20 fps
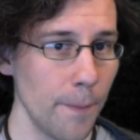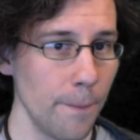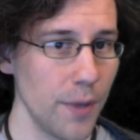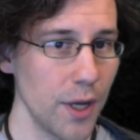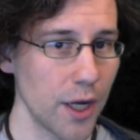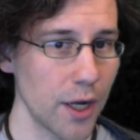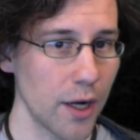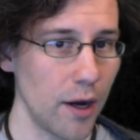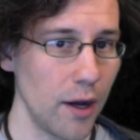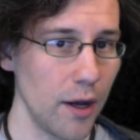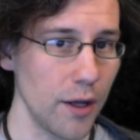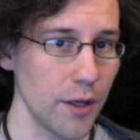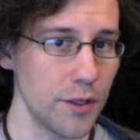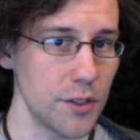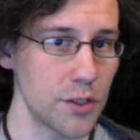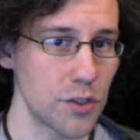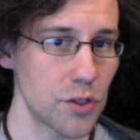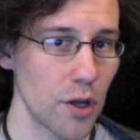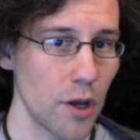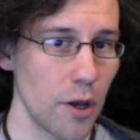
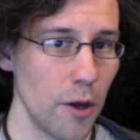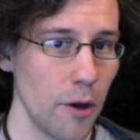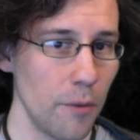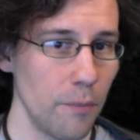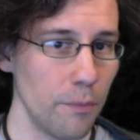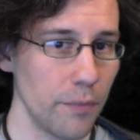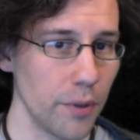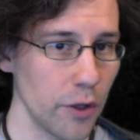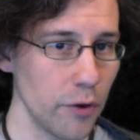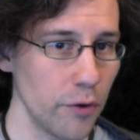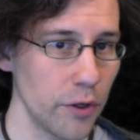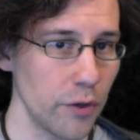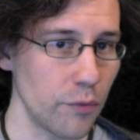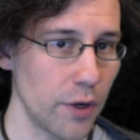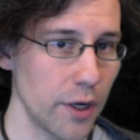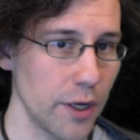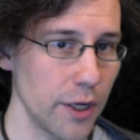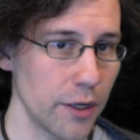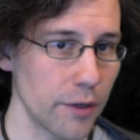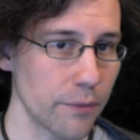because blue and
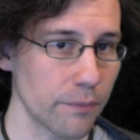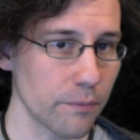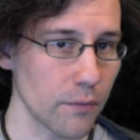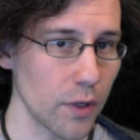white